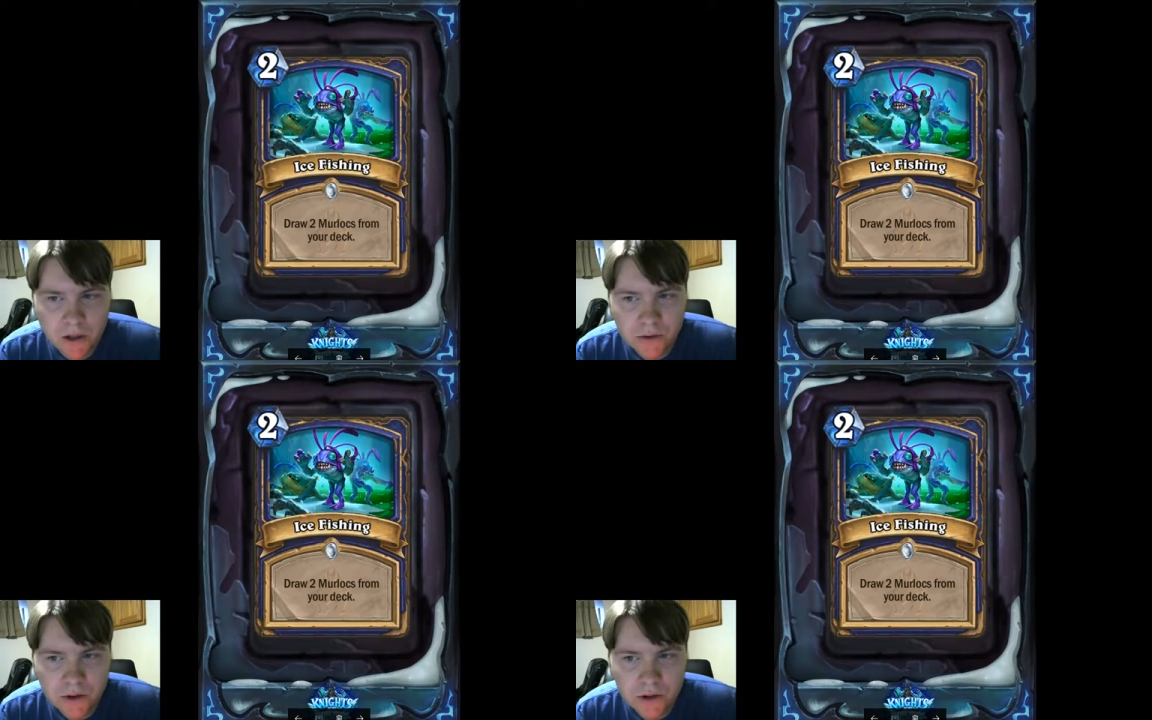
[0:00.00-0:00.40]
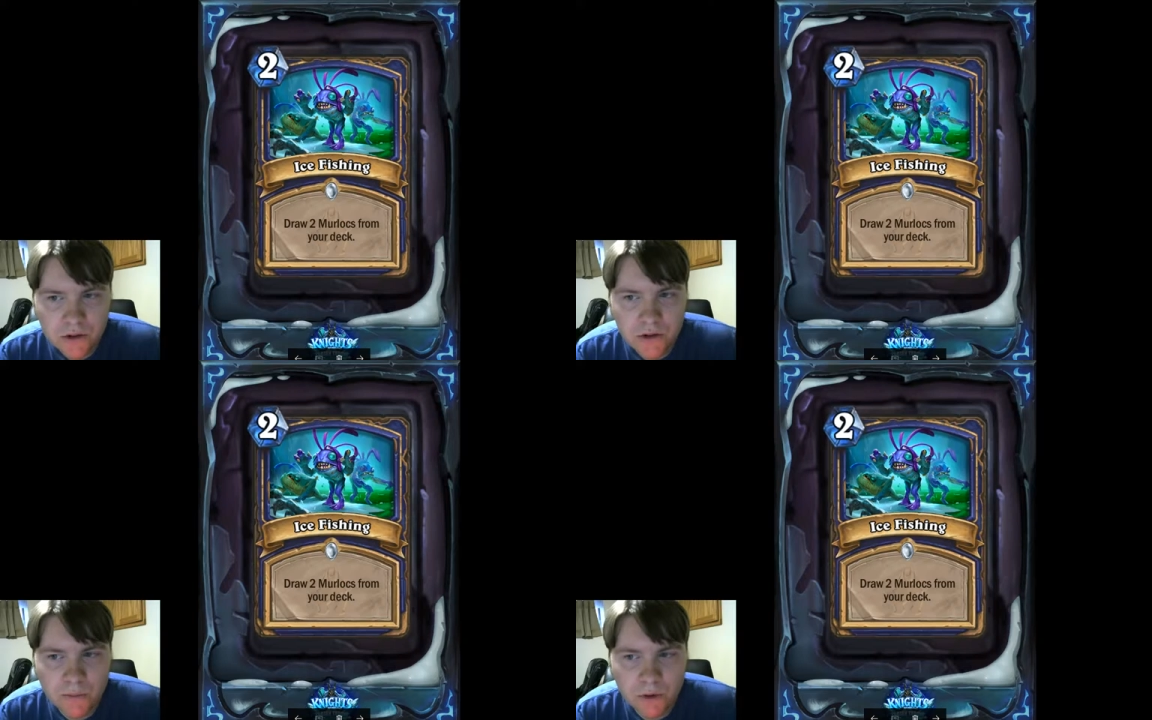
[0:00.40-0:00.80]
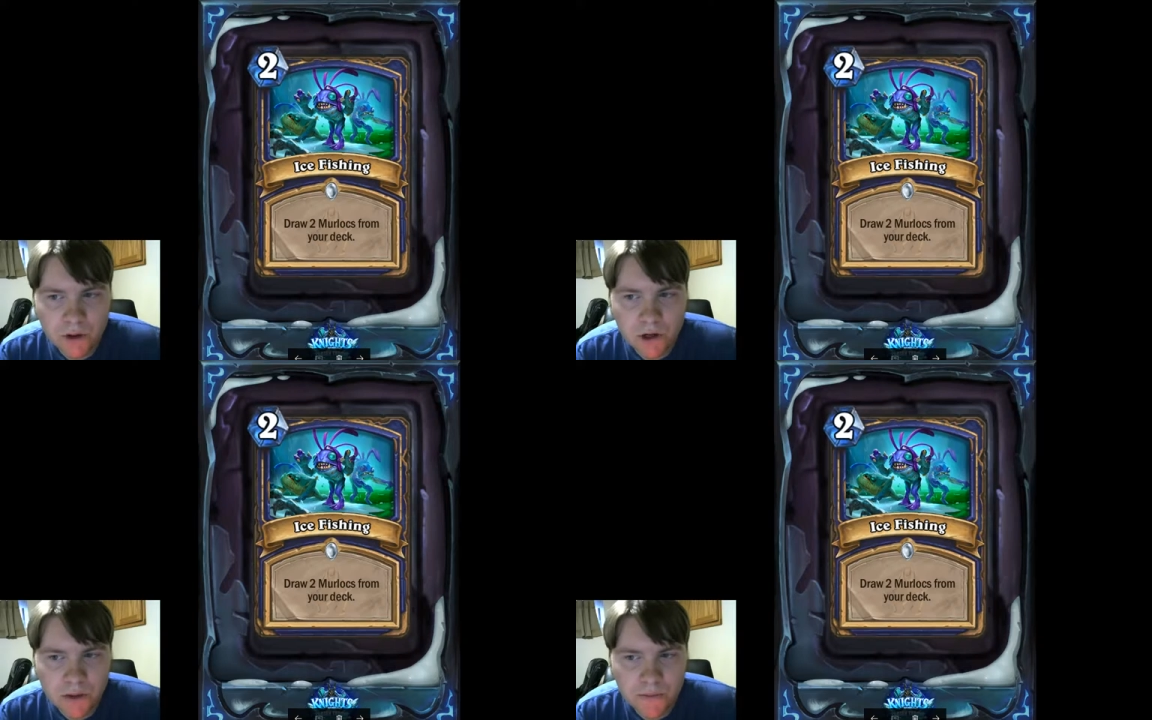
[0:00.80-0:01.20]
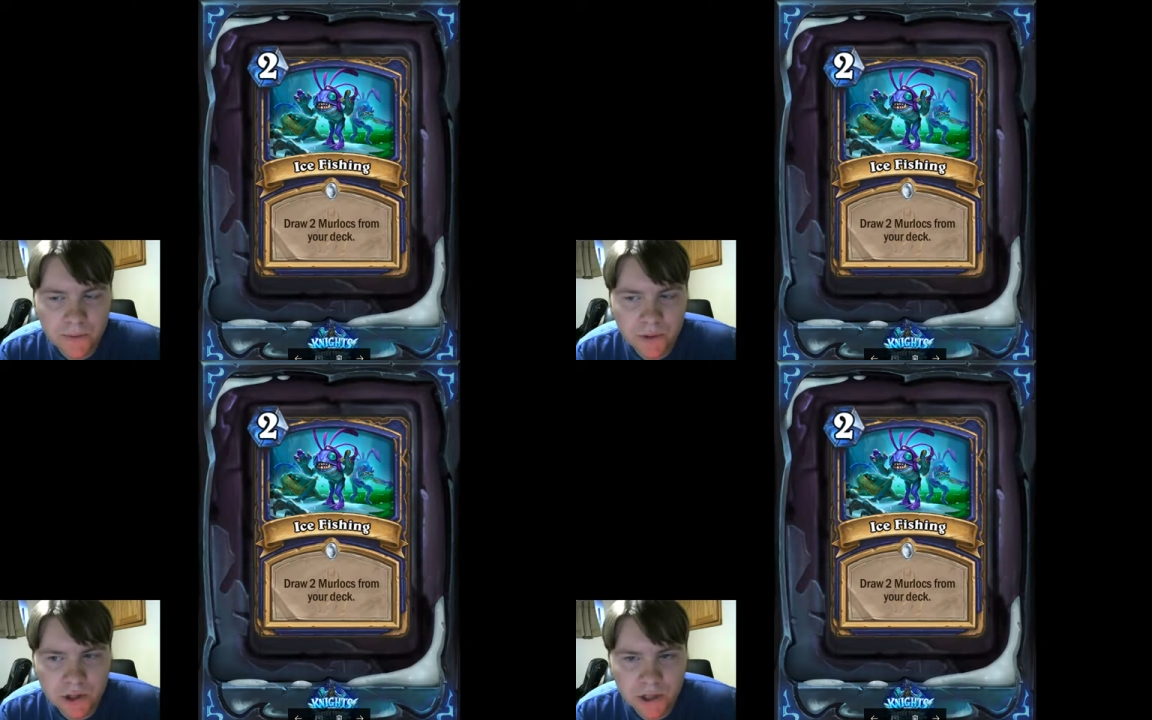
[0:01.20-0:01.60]
draw 2 Murlocs
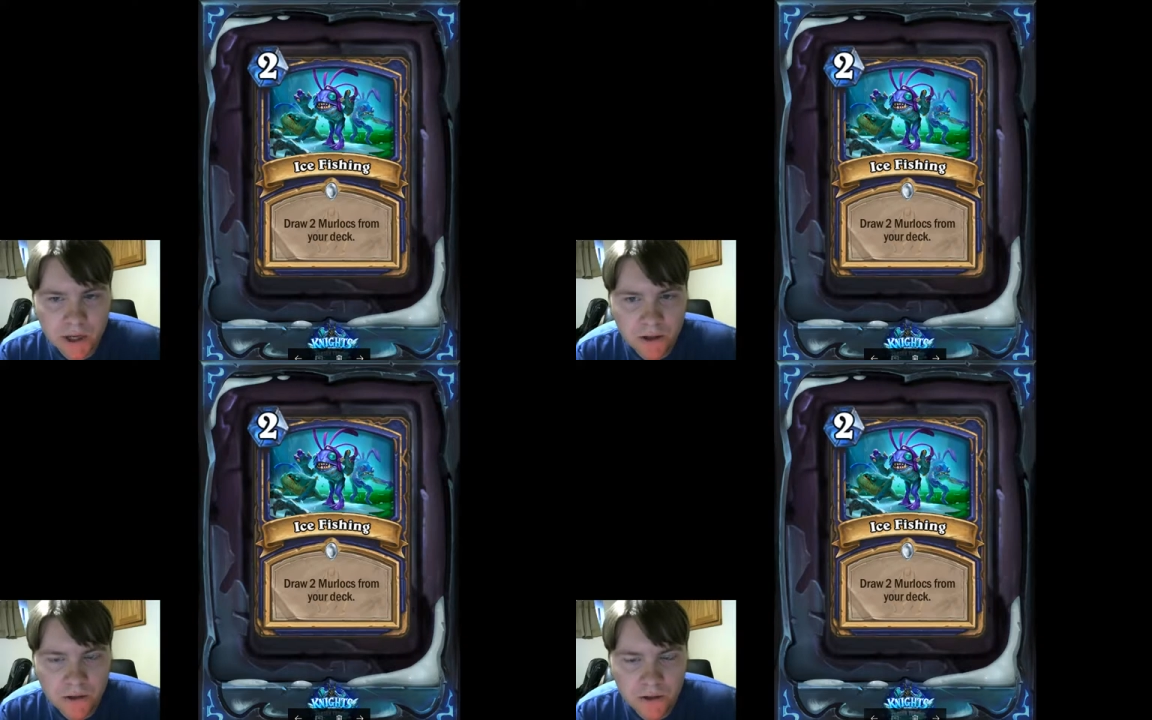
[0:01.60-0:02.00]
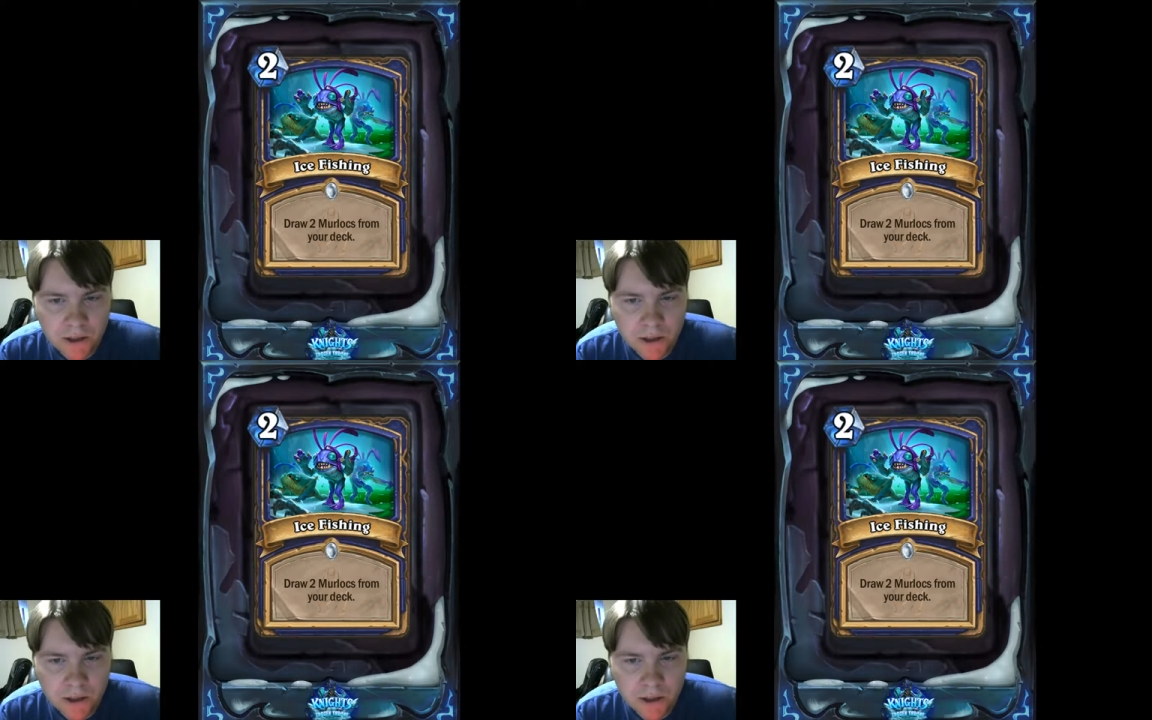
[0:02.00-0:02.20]
from your deck.